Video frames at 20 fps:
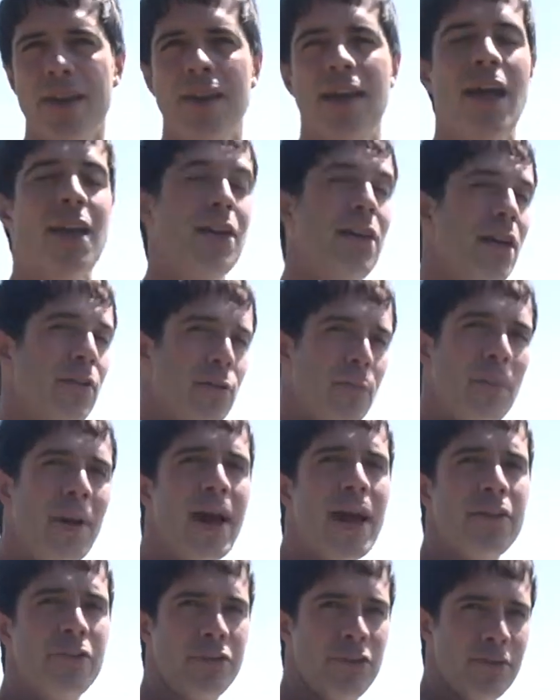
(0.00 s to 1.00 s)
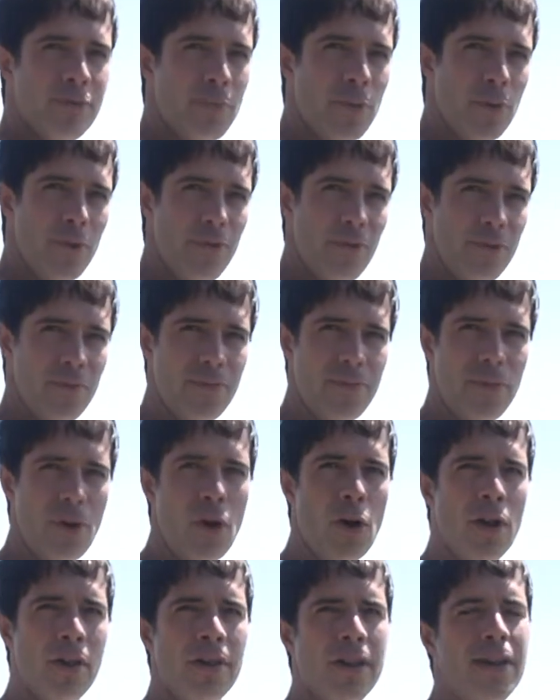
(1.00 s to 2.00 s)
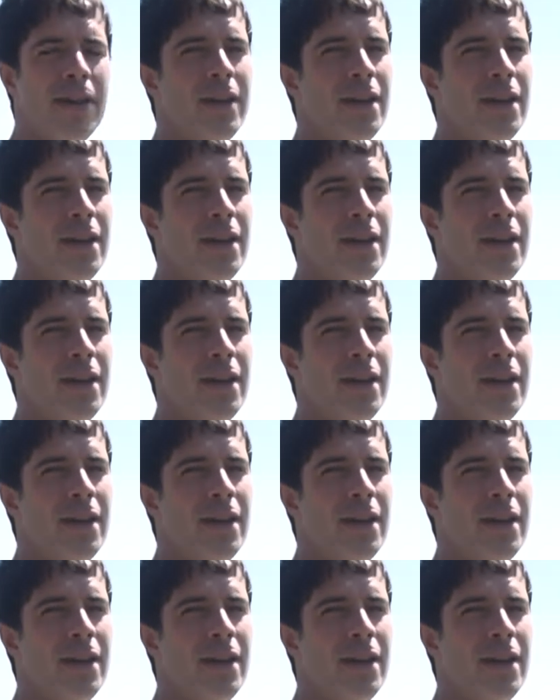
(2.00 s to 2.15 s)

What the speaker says: and another batch give birth in the fall,